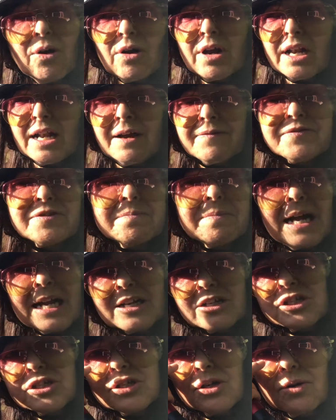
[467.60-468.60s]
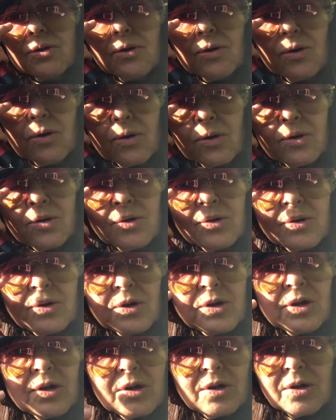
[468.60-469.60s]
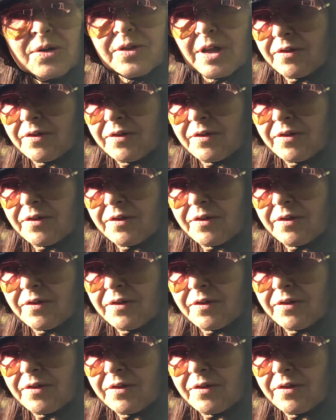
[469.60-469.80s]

going to have to make sure that